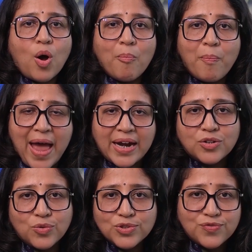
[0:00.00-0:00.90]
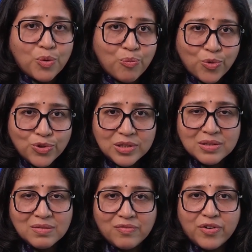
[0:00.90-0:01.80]
compact course for both,
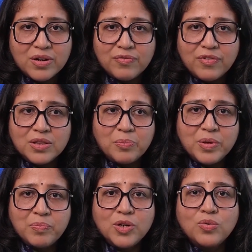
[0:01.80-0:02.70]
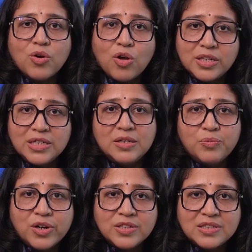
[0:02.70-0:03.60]
for the people who are already
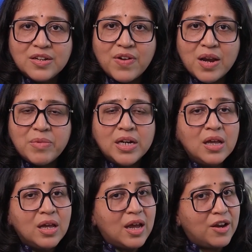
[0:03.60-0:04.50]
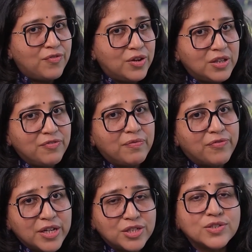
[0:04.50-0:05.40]
in policy environment and for the
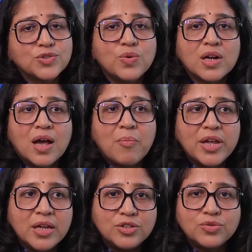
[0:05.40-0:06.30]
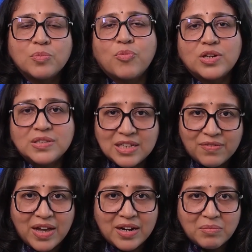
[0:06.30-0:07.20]
freshers who are coming into the policy
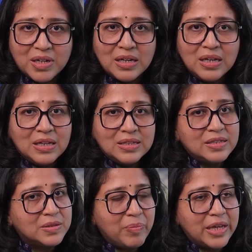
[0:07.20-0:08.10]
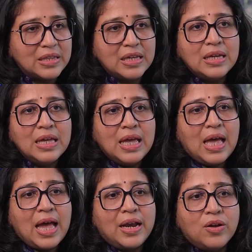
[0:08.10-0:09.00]
environment. That's a big thing.
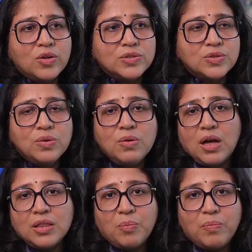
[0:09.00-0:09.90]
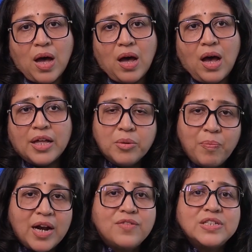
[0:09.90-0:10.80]
And also the other
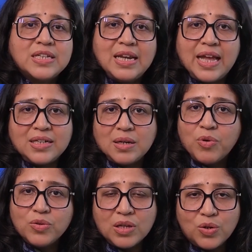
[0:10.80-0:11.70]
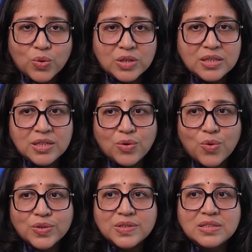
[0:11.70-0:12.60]
part which I liked about the Lokneeti
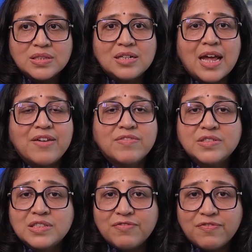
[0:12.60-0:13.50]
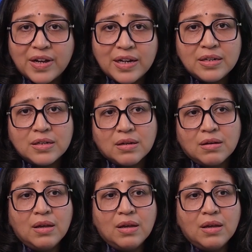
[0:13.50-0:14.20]
course is the diversified